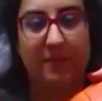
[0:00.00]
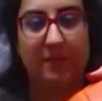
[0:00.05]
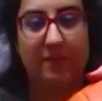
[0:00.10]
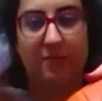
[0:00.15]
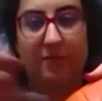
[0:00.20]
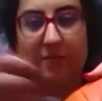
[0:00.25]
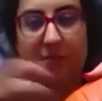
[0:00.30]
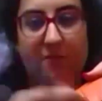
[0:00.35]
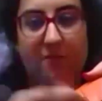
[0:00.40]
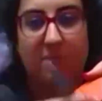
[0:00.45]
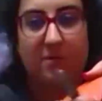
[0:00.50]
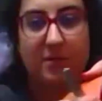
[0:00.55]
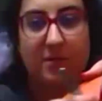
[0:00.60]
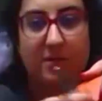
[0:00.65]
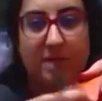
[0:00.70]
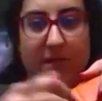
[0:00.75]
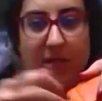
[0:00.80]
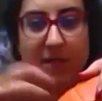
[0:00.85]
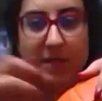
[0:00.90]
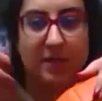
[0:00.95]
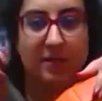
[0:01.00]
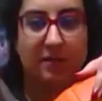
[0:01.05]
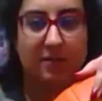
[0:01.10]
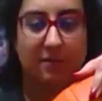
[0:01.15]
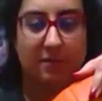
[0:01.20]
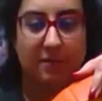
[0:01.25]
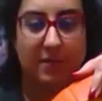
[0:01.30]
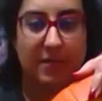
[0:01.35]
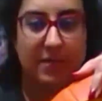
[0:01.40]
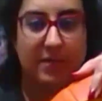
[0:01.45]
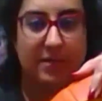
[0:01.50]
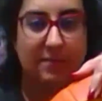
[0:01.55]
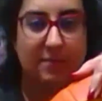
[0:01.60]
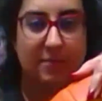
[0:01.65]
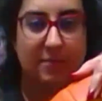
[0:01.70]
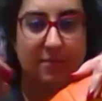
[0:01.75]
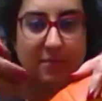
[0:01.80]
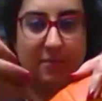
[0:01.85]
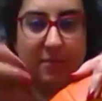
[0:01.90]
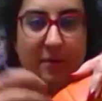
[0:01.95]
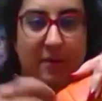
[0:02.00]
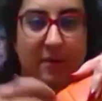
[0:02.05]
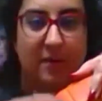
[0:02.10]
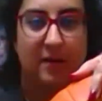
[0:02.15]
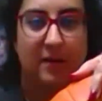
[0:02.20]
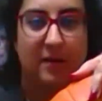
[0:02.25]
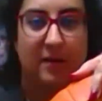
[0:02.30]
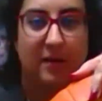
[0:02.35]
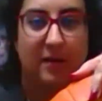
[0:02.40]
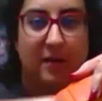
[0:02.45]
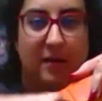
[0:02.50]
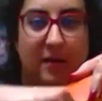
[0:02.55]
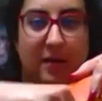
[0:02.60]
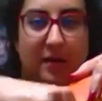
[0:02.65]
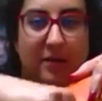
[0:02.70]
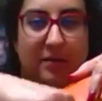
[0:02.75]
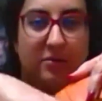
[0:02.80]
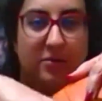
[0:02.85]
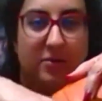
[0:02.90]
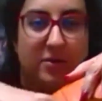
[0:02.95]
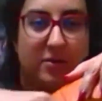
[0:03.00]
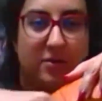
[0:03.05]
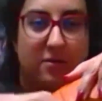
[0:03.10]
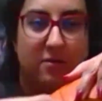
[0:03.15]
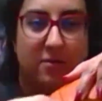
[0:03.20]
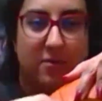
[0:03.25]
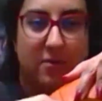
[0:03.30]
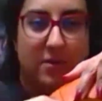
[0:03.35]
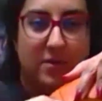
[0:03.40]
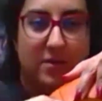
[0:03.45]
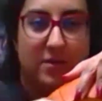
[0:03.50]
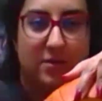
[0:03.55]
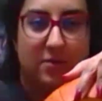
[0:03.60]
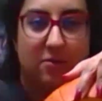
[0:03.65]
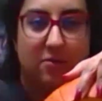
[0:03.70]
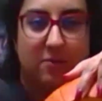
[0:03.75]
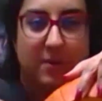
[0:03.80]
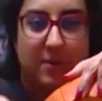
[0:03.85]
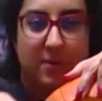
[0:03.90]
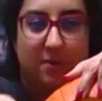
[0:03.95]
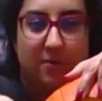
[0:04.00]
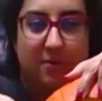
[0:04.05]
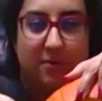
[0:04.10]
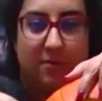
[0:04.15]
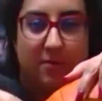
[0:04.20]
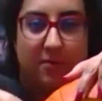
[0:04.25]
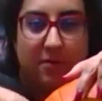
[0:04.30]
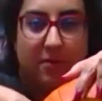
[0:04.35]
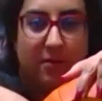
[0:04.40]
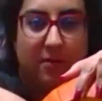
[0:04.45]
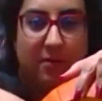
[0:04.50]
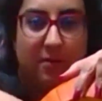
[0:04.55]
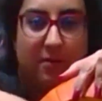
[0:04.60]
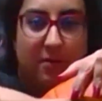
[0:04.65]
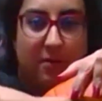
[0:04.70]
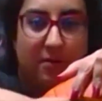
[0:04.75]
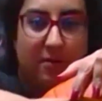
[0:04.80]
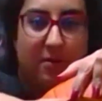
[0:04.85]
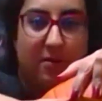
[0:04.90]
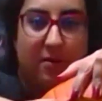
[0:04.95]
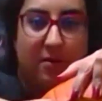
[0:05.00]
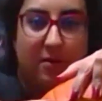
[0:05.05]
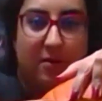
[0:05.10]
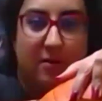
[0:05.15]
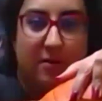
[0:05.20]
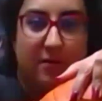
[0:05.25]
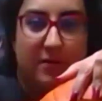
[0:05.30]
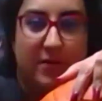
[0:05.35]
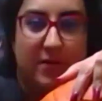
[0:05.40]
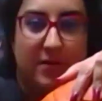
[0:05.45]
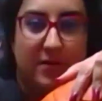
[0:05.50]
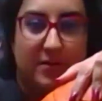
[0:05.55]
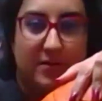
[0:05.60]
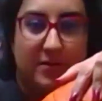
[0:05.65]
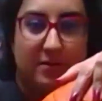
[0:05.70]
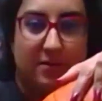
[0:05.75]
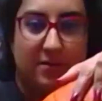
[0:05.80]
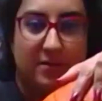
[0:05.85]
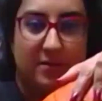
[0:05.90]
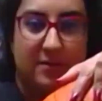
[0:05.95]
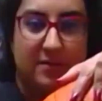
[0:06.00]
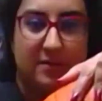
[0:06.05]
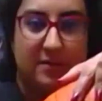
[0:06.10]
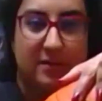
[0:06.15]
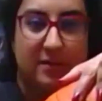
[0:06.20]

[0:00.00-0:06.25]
You're going to want to take your big spoon and you're just going to want to scoop out all the insides.